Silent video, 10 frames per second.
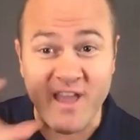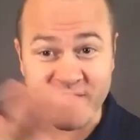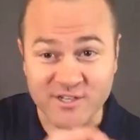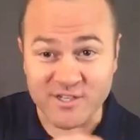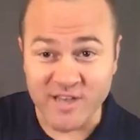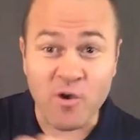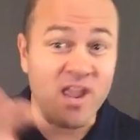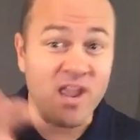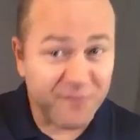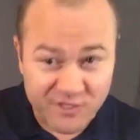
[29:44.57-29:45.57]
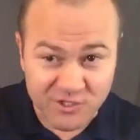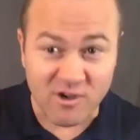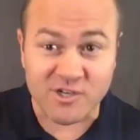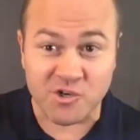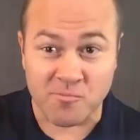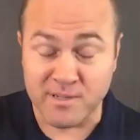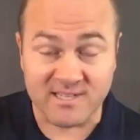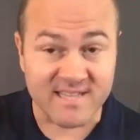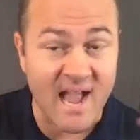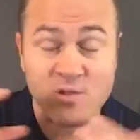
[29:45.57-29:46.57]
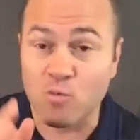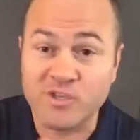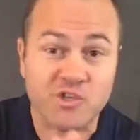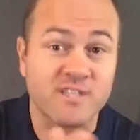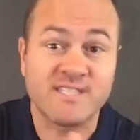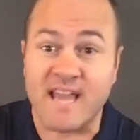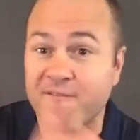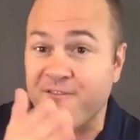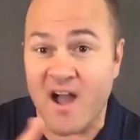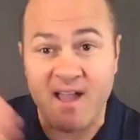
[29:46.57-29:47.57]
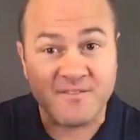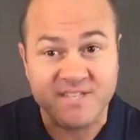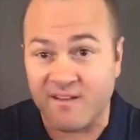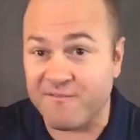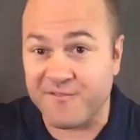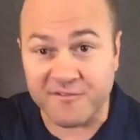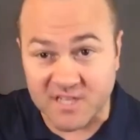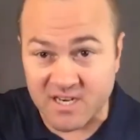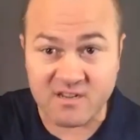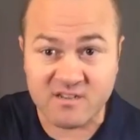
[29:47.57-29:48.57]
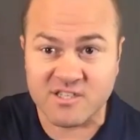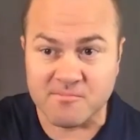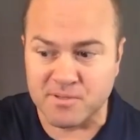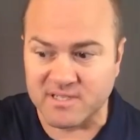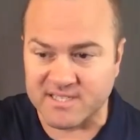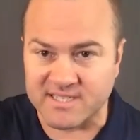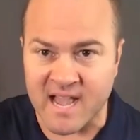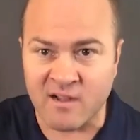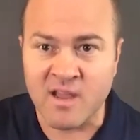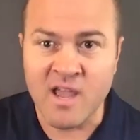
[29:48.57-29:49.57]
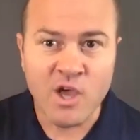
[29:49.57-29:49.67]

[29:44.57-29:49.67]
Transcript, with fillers: and there's no infrastructure built out which could take 5 10 15 years to build this out